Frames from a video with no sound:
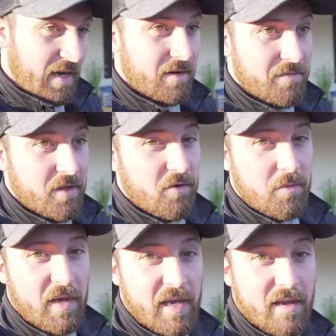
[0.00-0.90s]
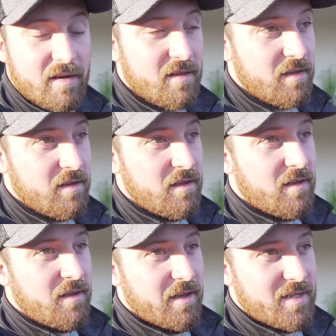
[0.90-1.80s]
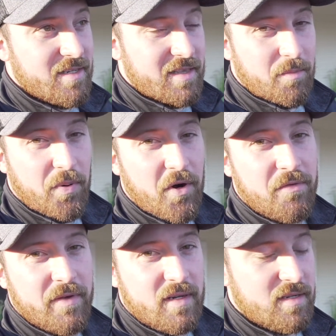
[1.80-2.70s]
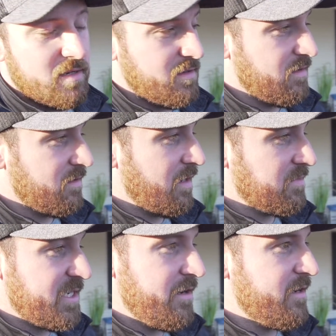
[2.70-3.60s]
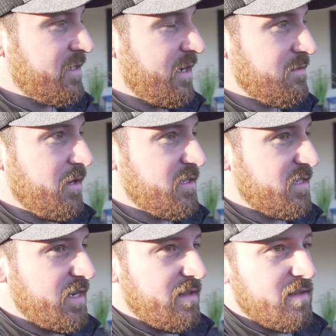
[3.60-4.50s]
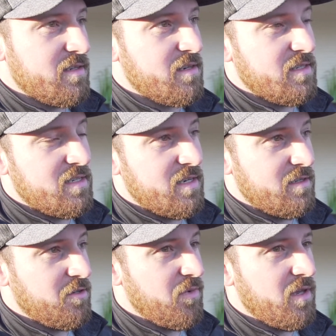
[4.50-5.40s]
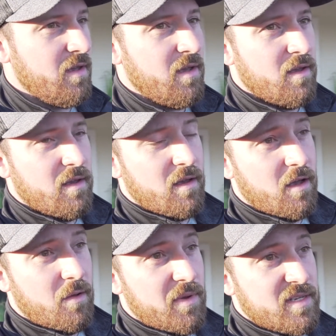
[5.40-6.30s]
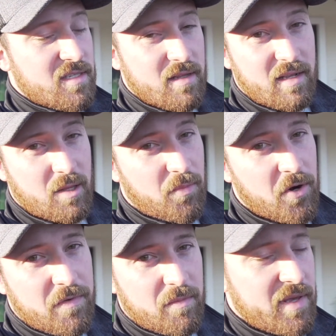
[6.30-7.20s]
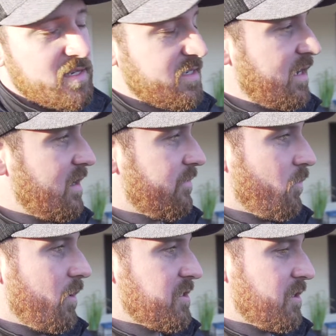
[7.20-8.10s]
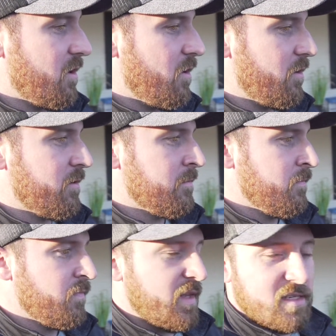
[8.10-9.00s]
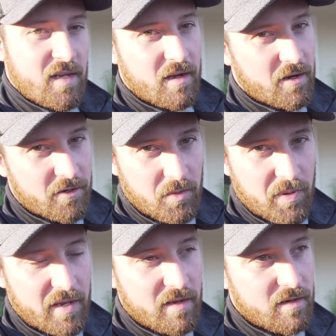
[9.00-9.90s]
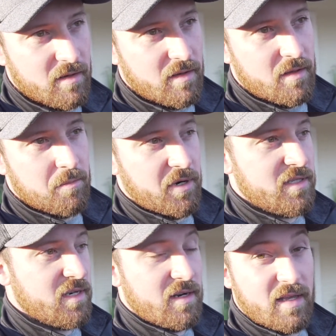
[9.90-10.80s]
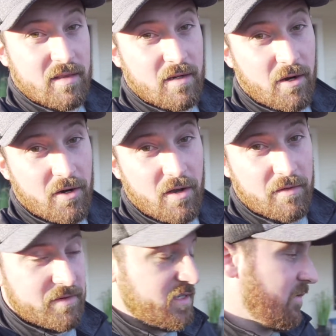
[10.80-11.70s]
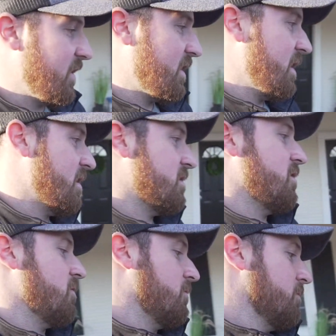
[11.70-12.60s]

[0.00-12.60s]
can feel it with my hand. It's like the perfect, I'm serious, guys, I'm not just saying this because they sent it to me. It's like the perfect PSI for washing a car. It's not gonna hurt the paint, but it's gonna get the dirt off and stuff like that. So